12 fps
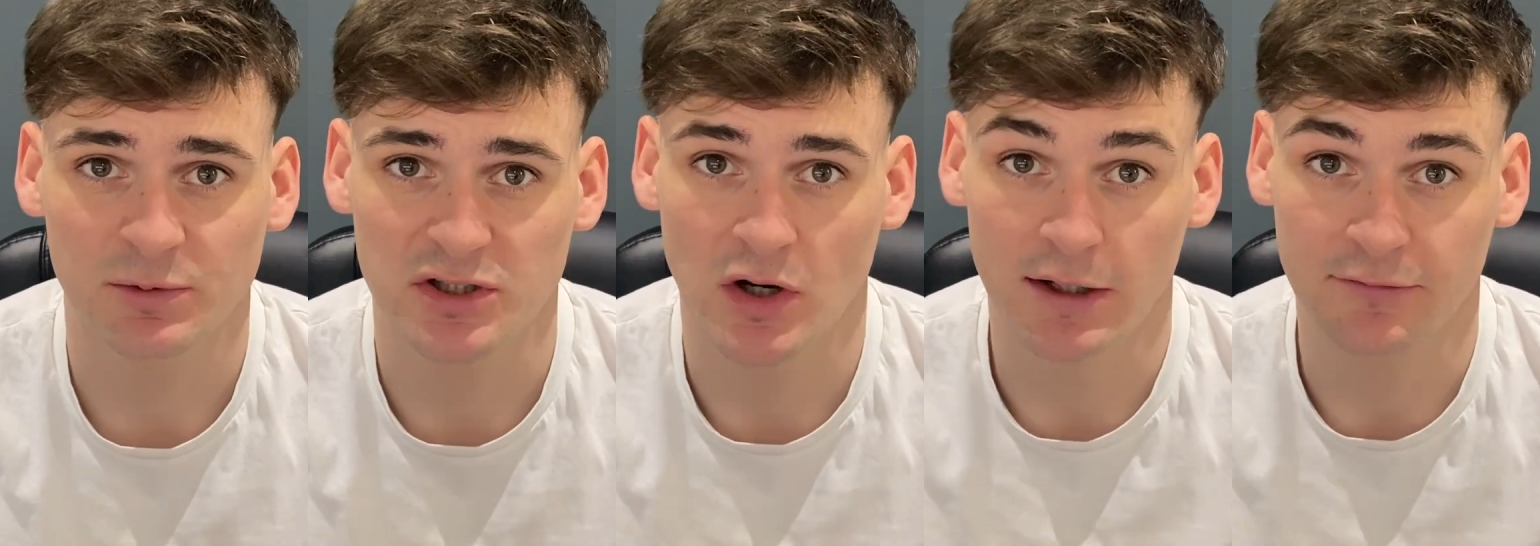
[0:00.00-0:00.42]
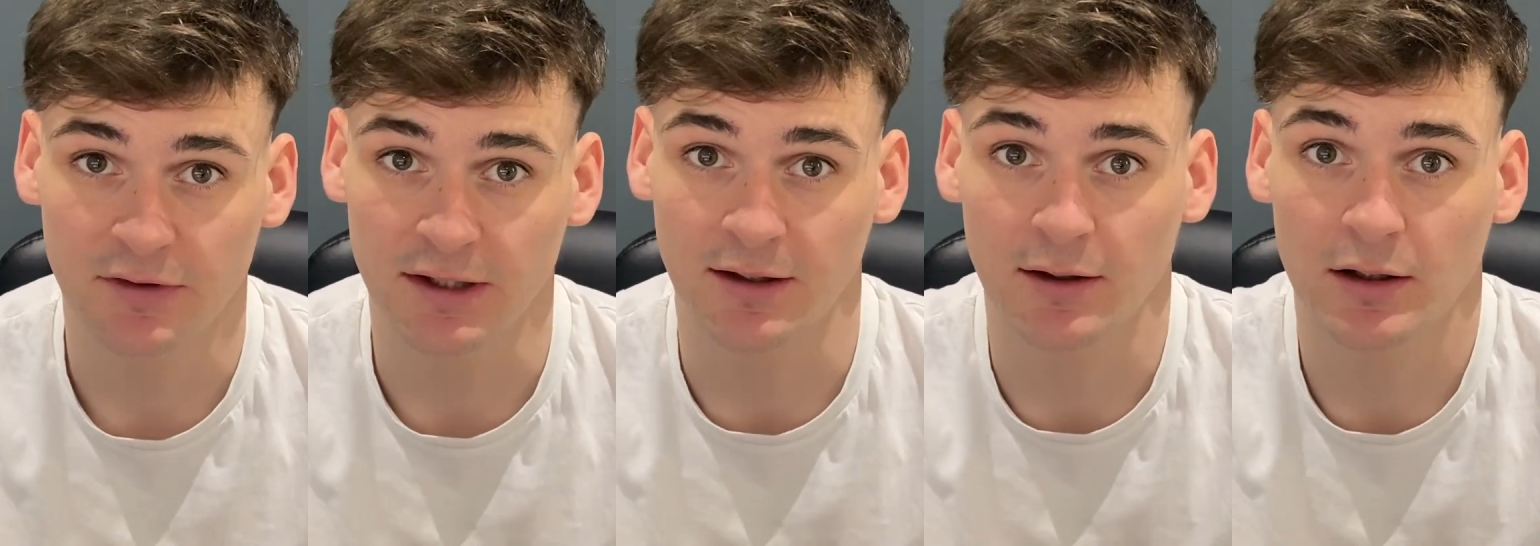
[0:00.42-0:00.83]
which I
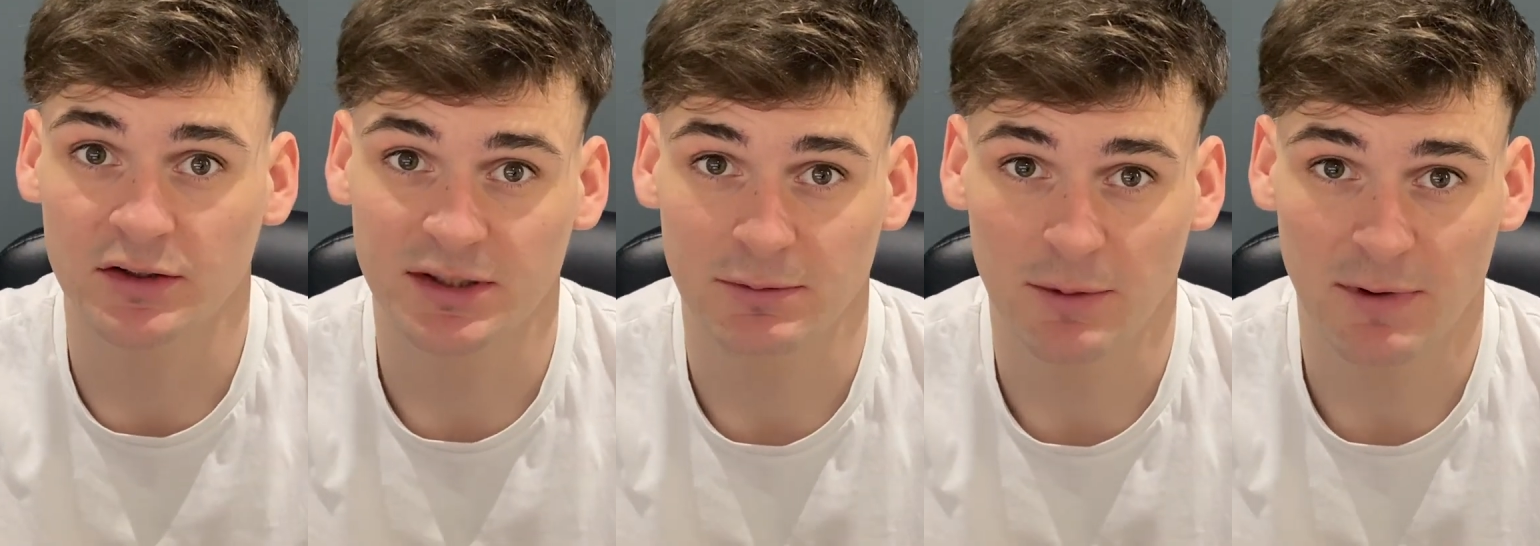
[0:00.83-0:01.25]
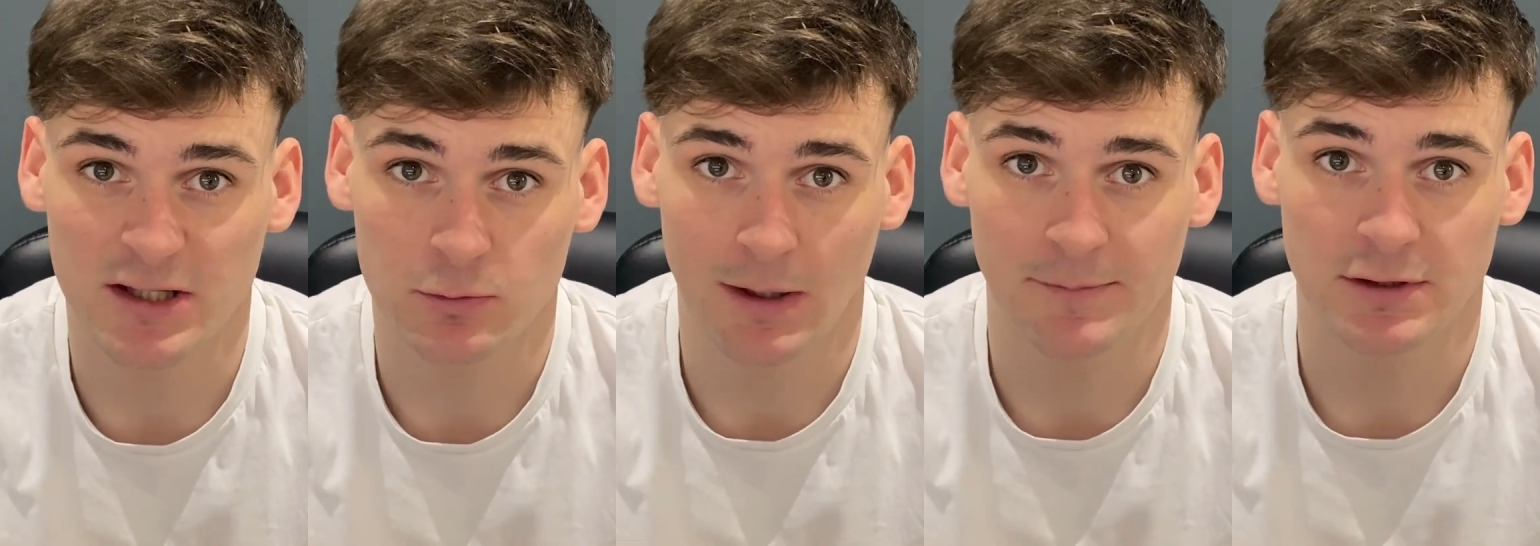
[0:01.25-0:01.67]
think are some of the
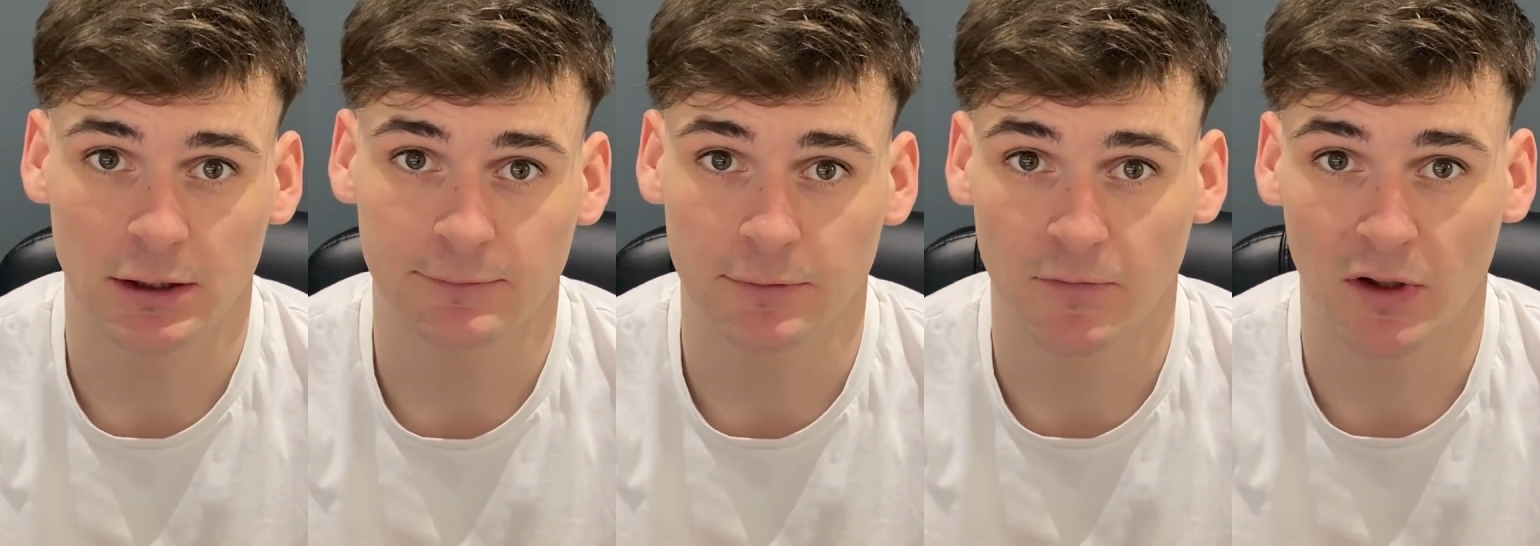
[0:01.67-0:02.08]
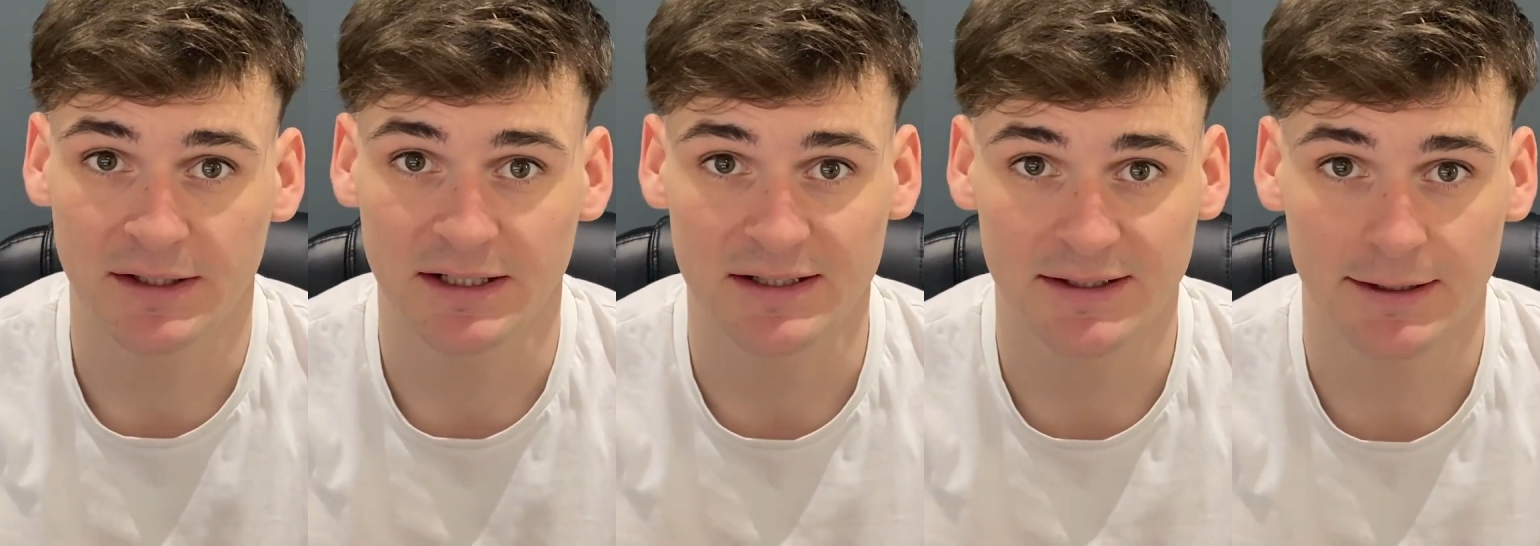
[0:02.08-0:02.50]
best websites for
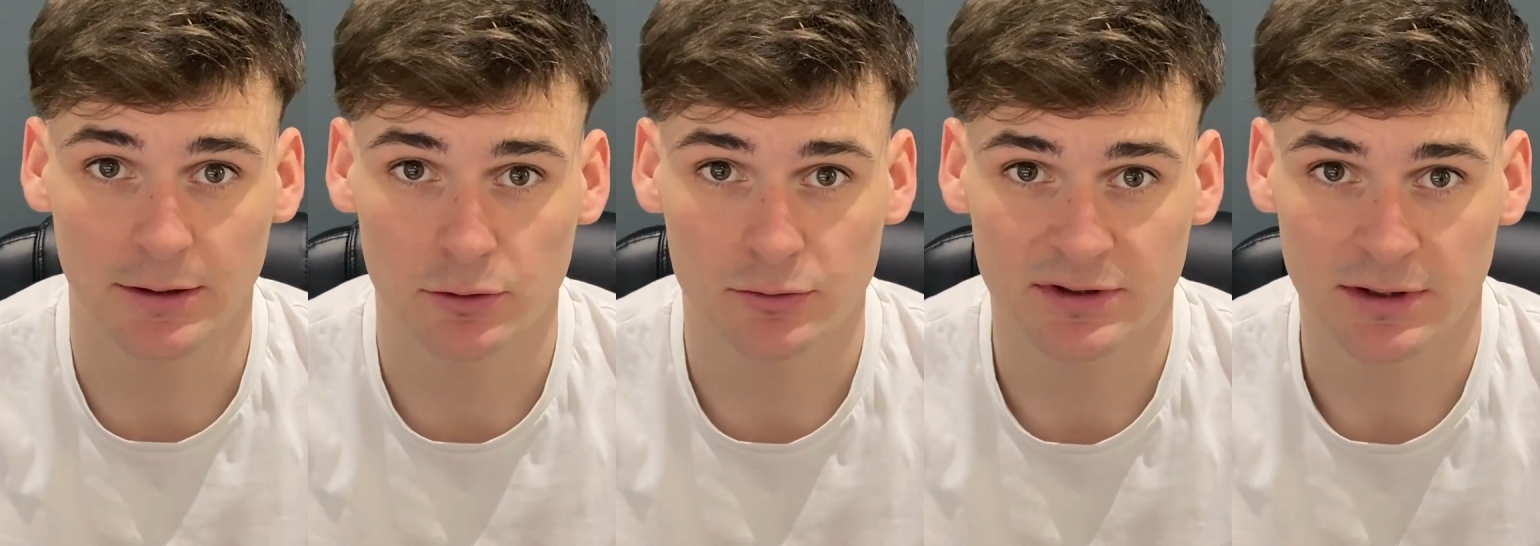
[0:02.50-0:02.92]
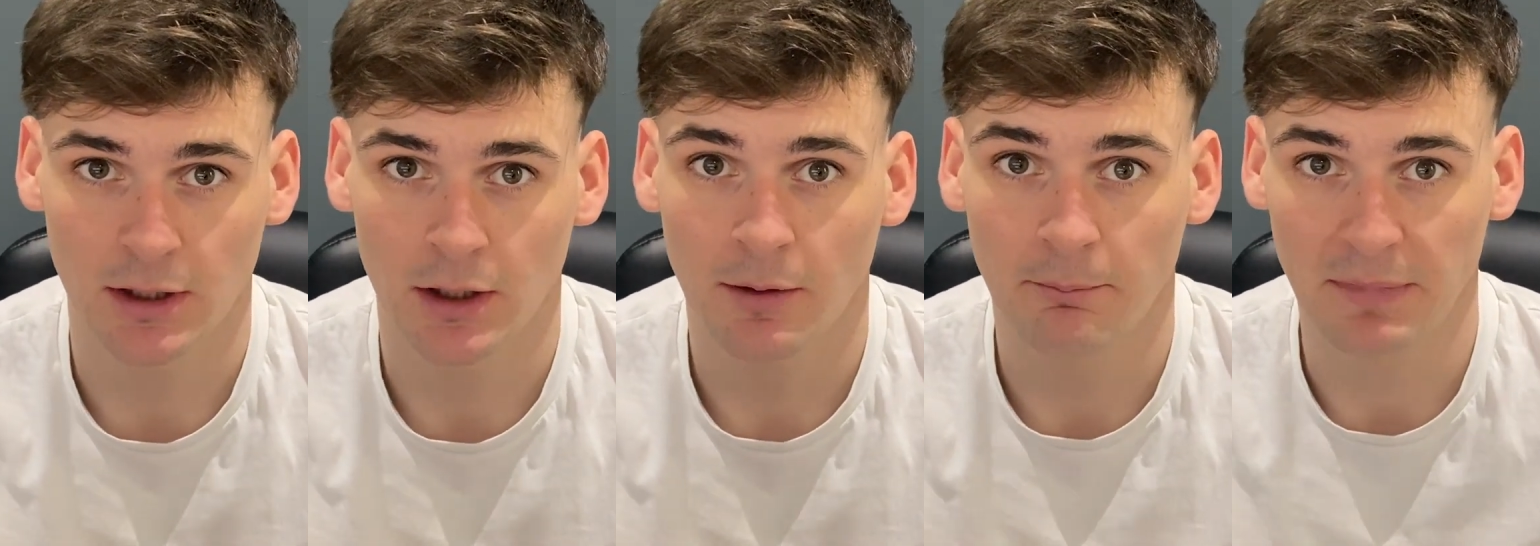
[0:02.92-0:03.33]
finding deals,
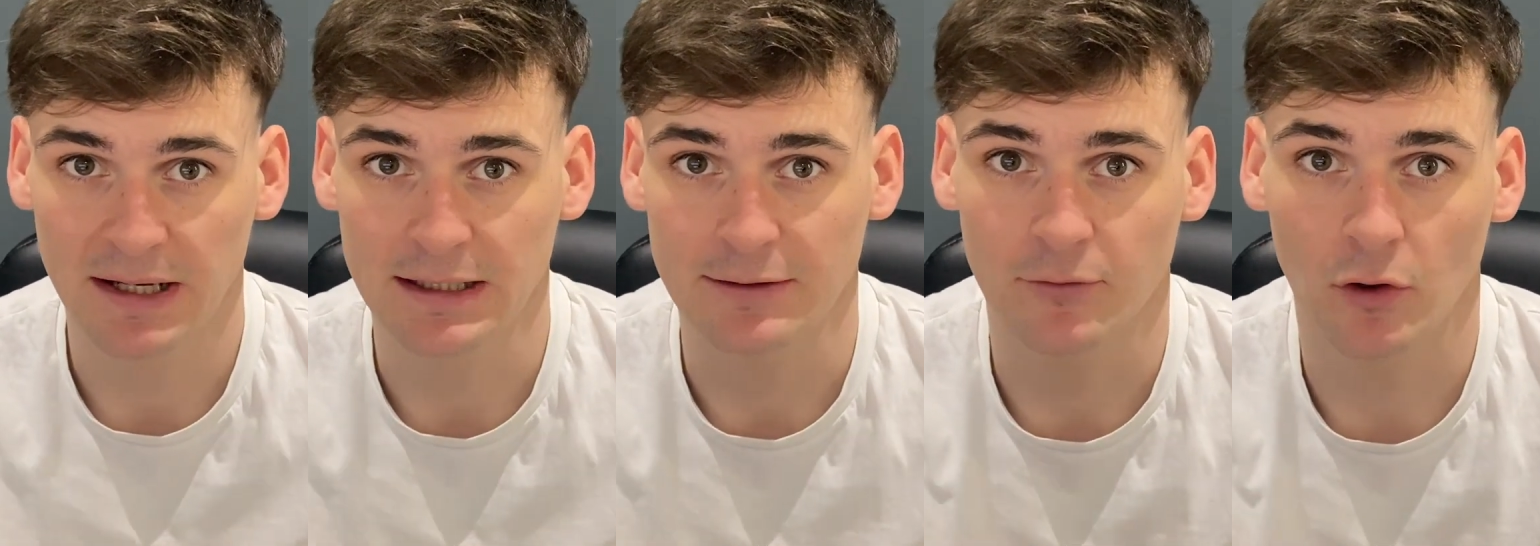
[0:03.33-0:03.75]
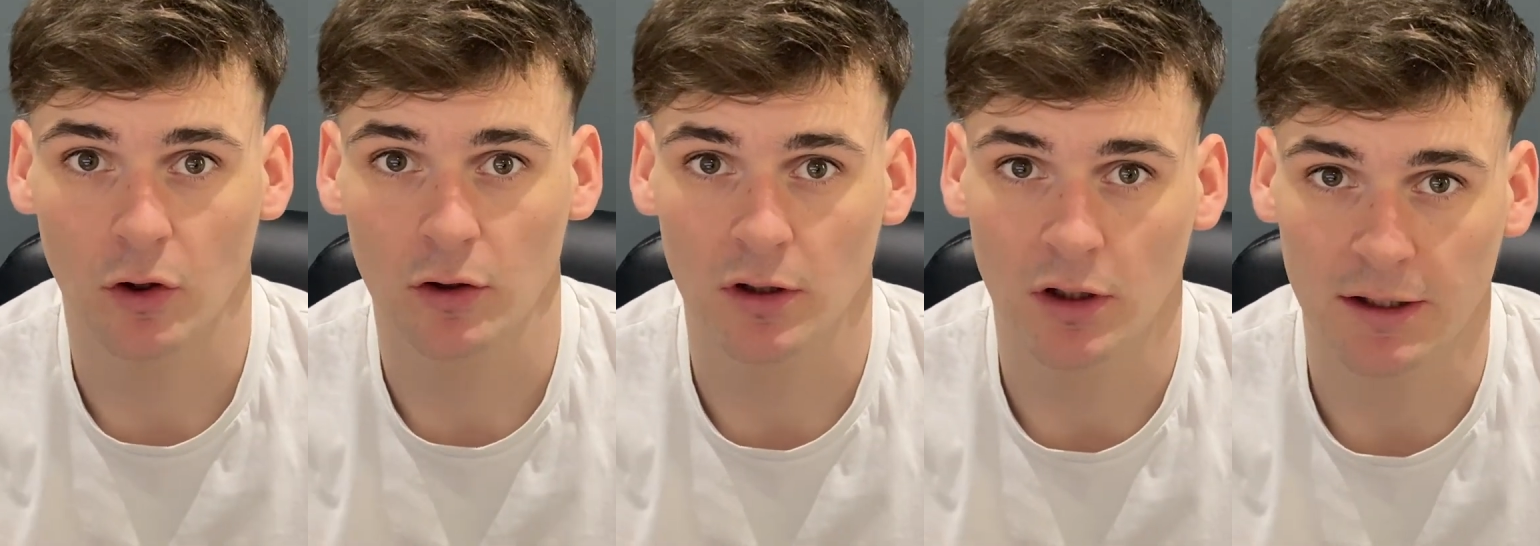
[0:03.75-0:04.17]
mainly for
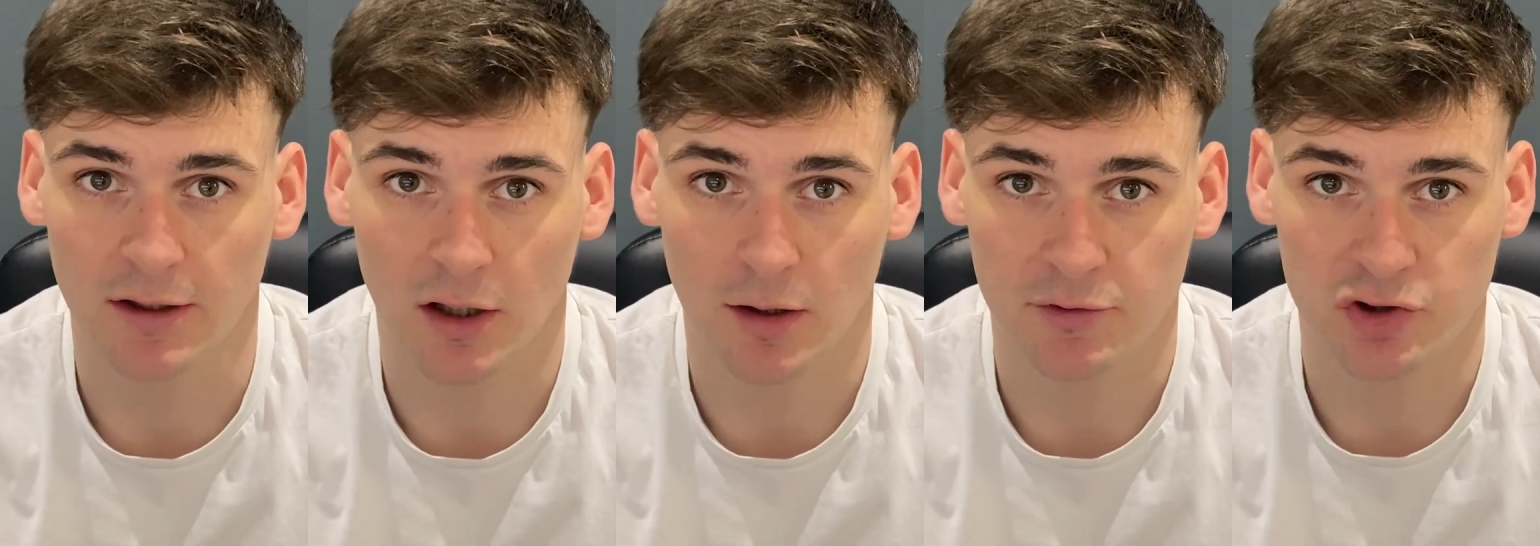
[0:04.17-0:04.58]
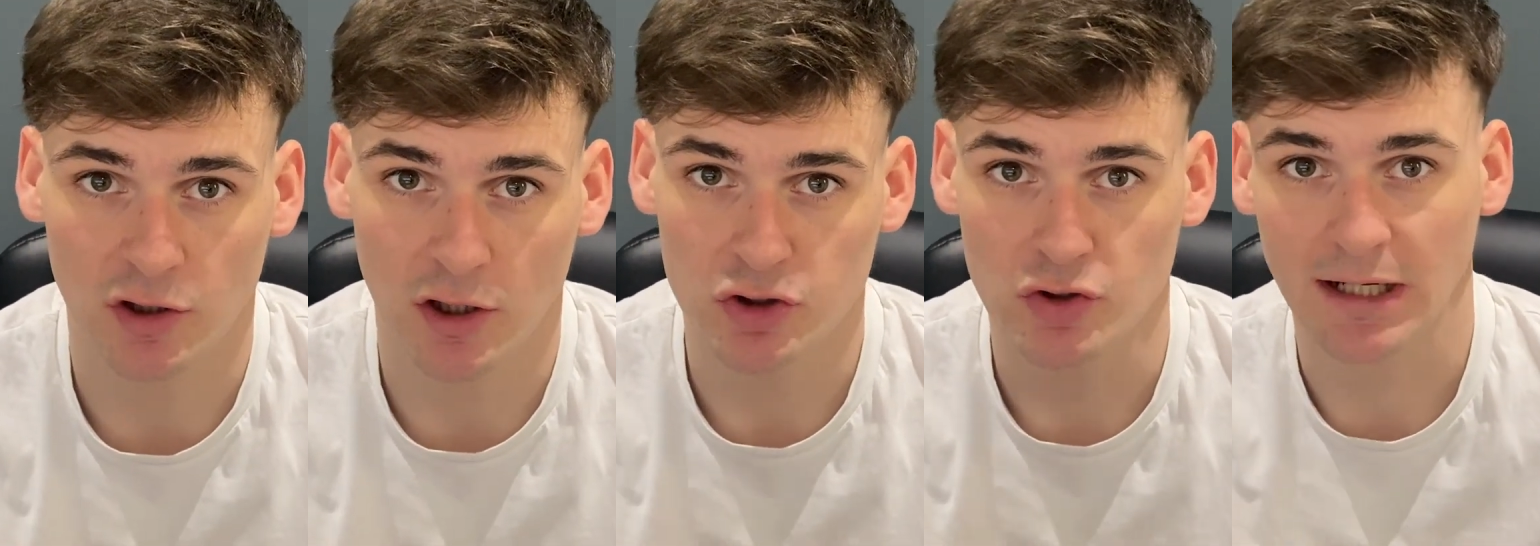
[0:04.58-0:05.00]
online arbitrage.